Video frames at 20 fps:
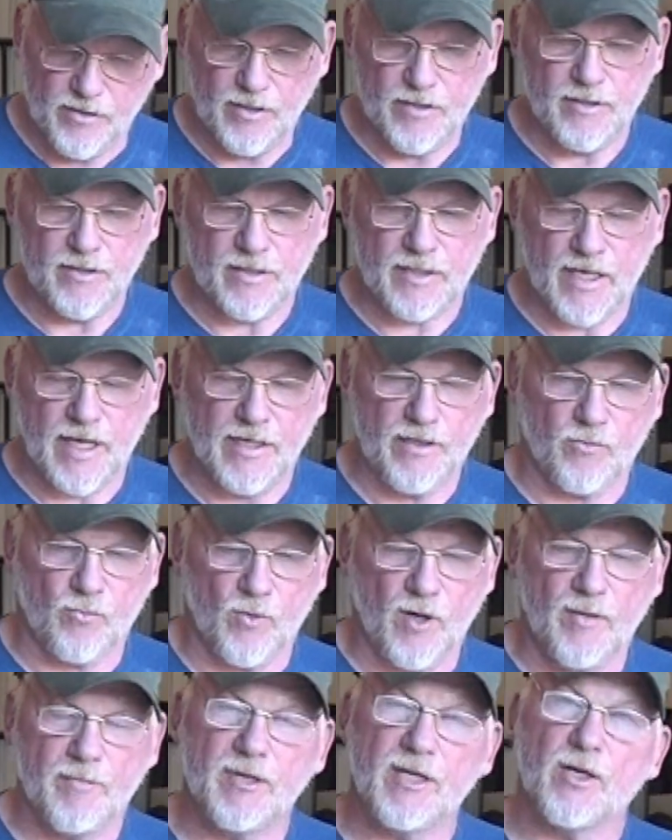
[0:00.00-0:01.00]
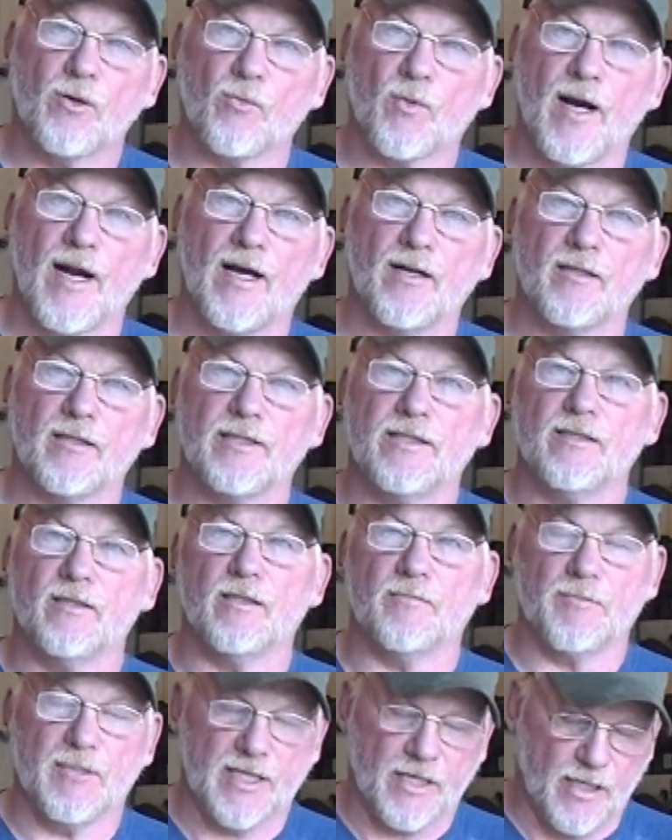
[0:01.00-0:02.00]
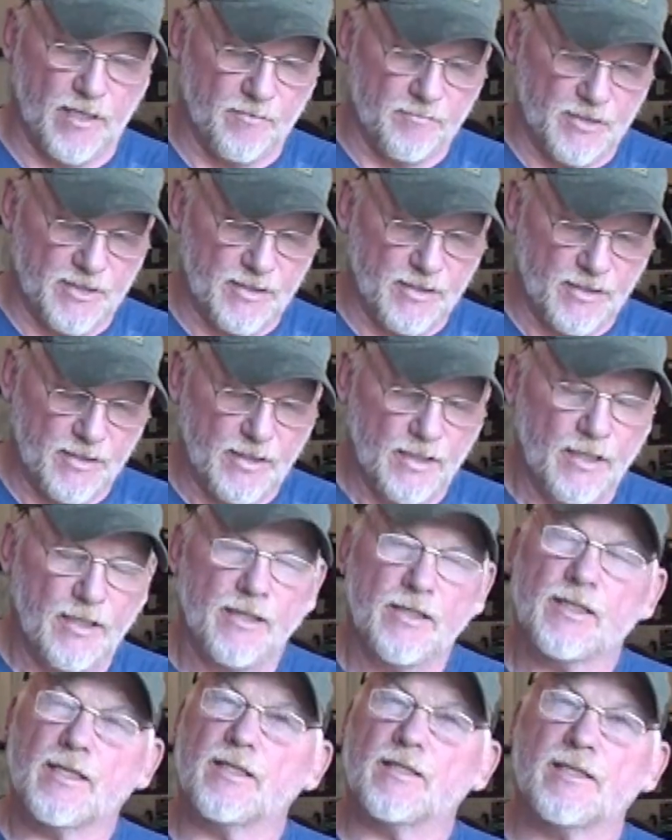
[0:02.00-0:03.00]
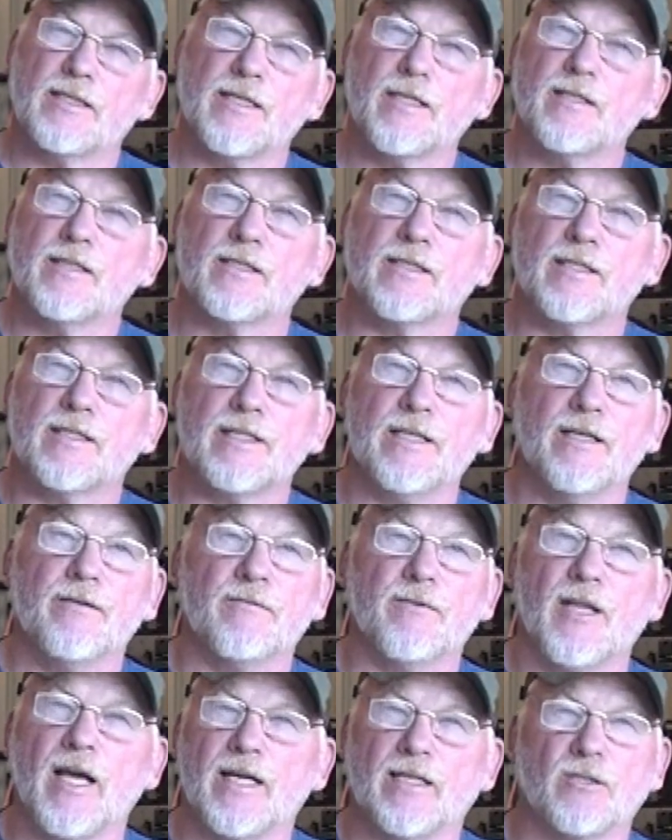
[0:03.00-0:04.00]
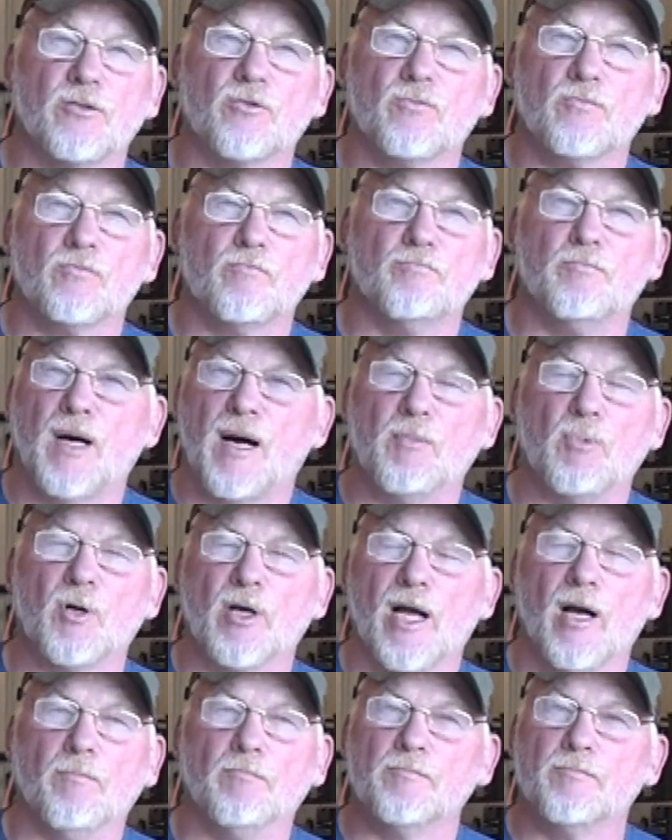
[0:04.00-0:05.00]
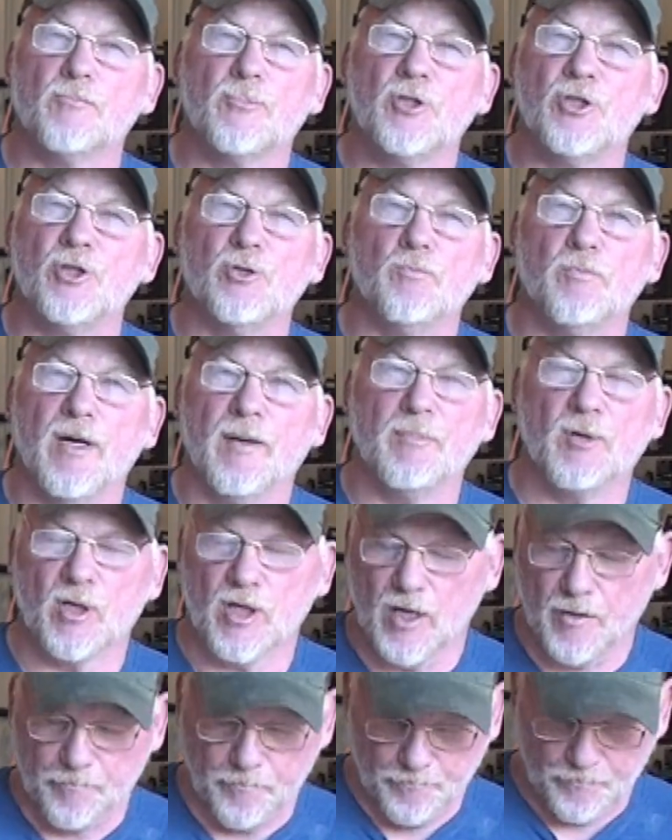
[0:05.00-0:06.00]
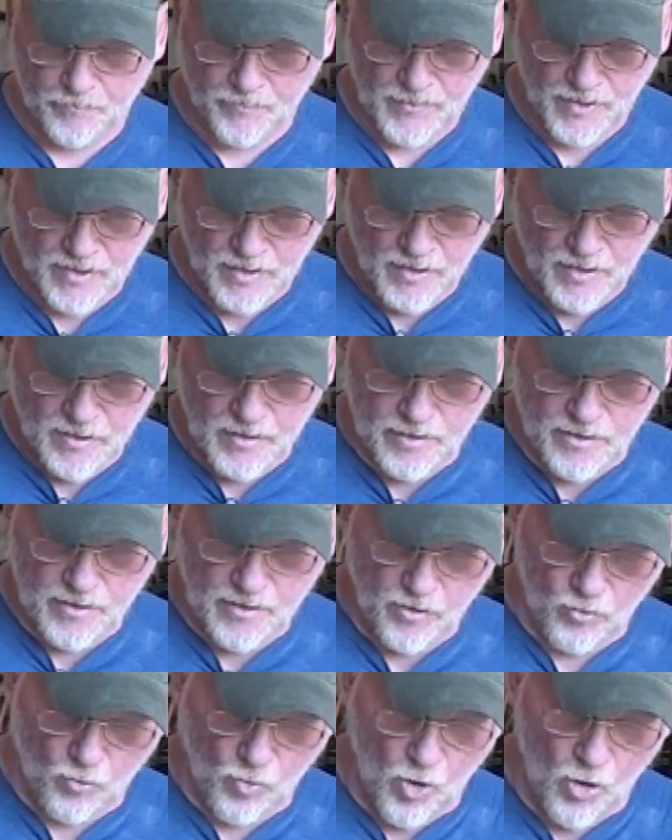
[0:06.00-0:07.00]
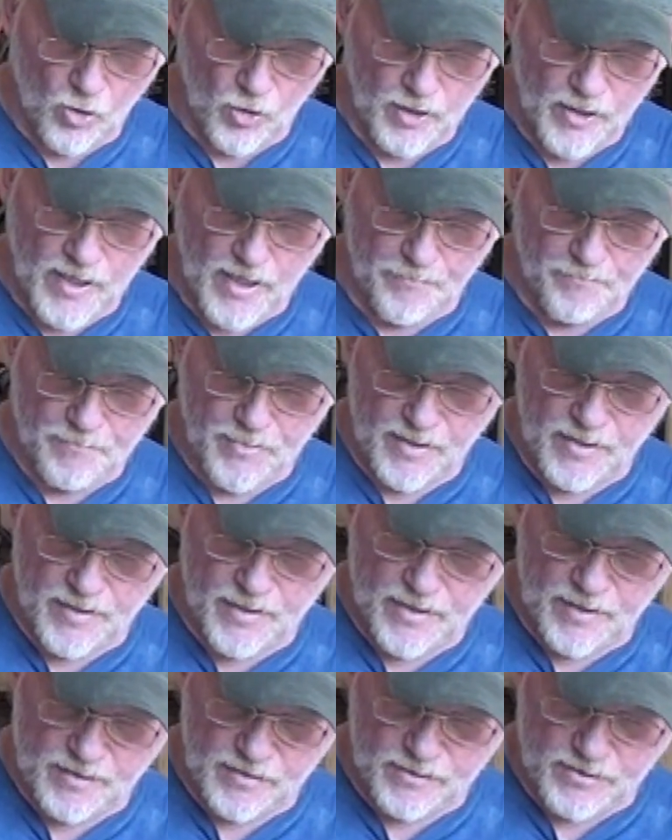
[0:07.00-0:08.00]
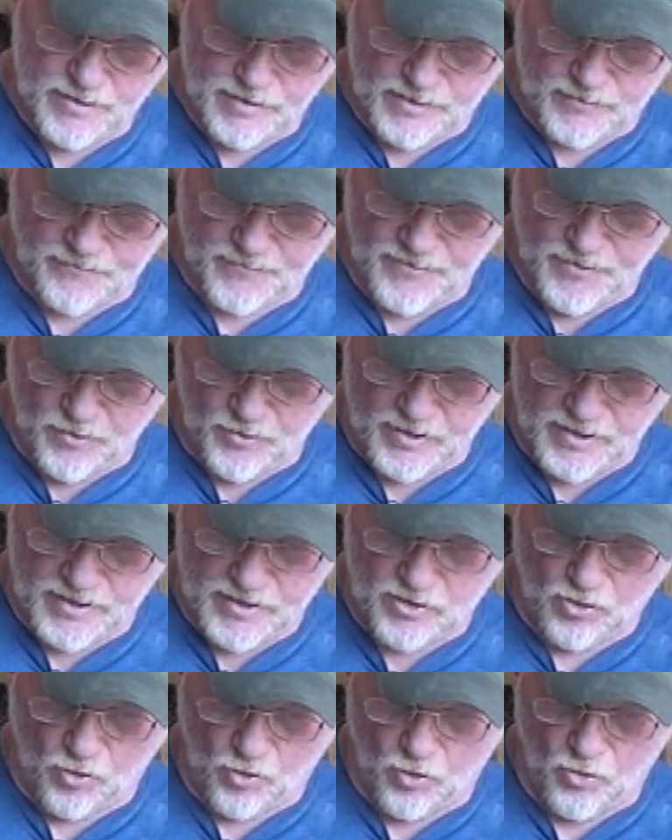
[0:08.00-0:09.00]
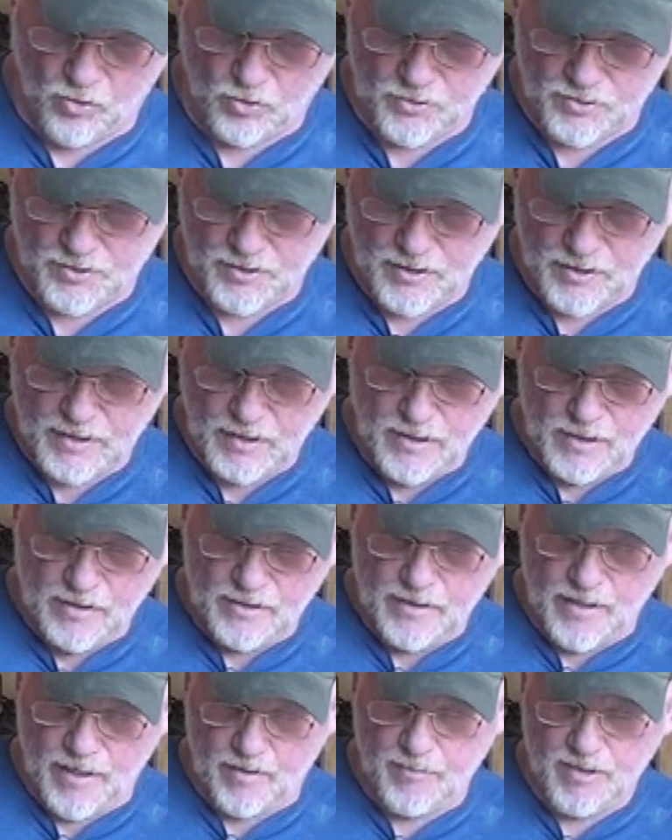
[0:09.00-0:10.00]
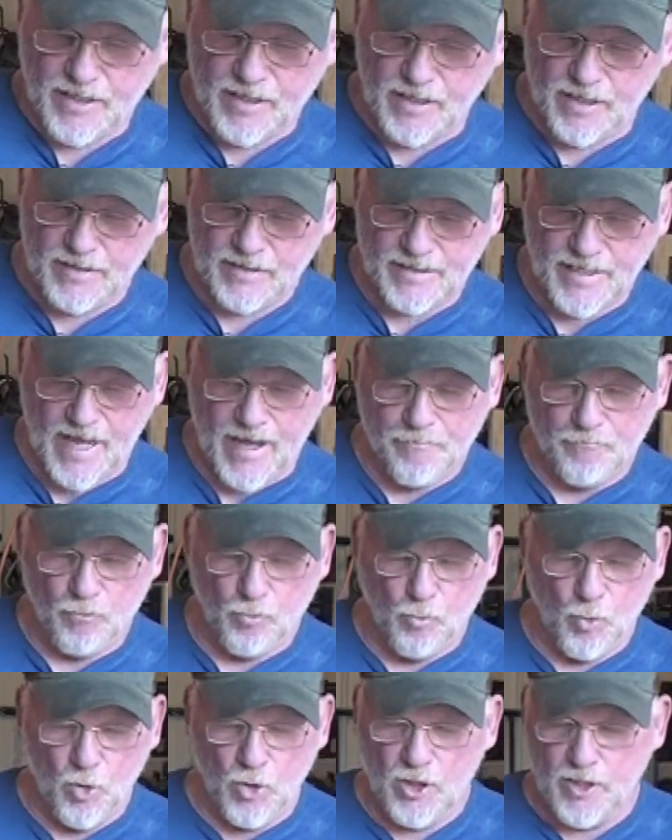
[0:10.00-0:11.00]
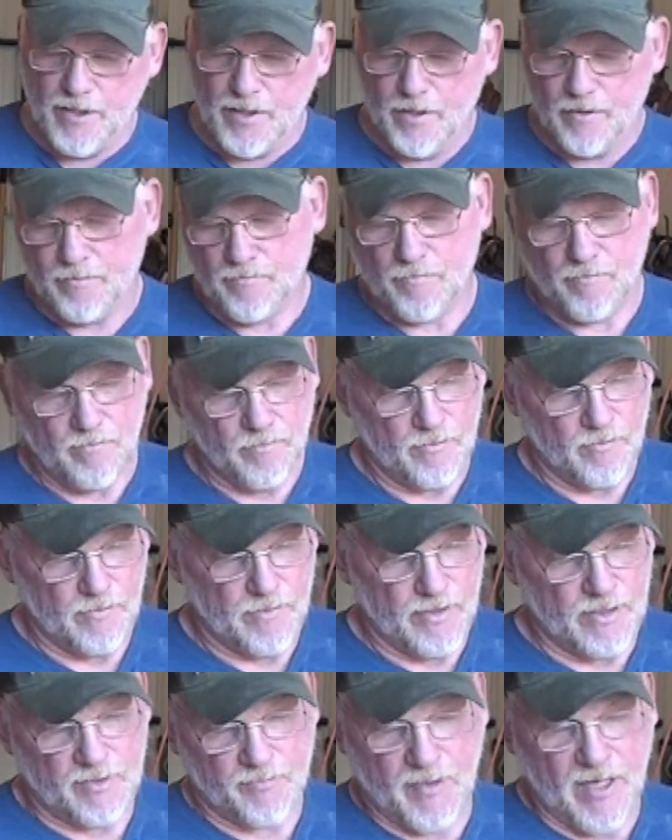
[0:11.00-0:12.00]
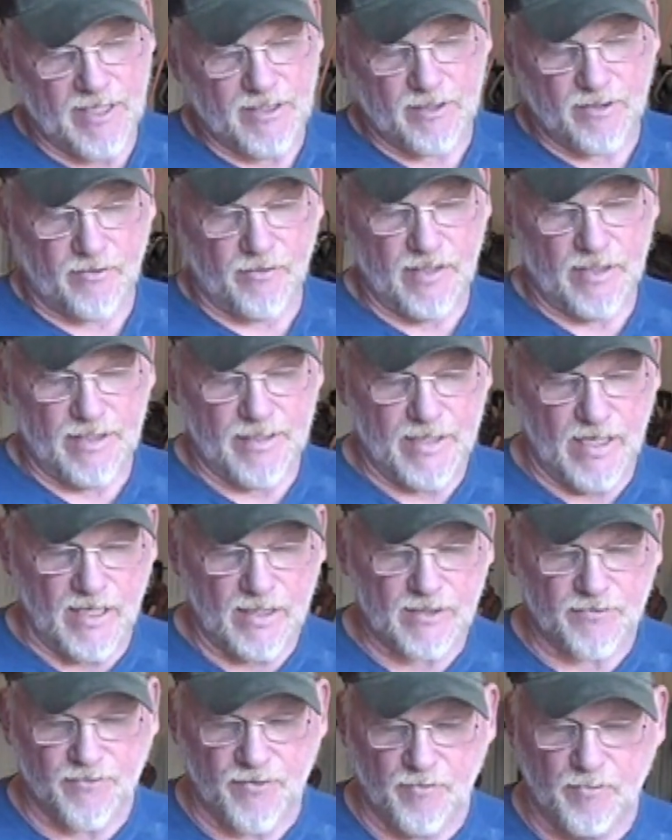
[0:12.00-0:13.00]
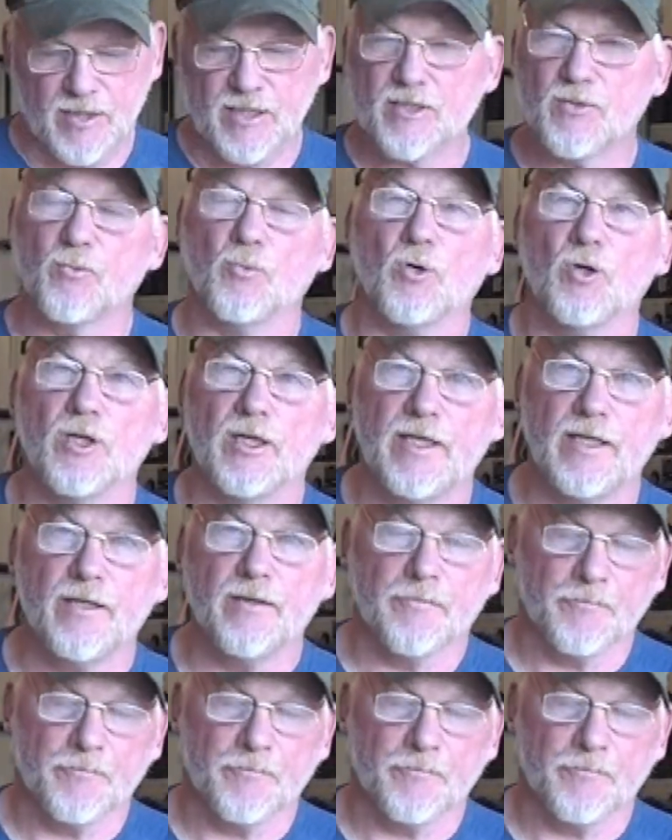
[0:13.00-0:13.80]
and just kind of rub it around until it becomes the consistency of like bubble gum, chewed bubble gum. And then you're going to roll it up and then just fill these holes. Now, because that wood is basically the dust from this wood,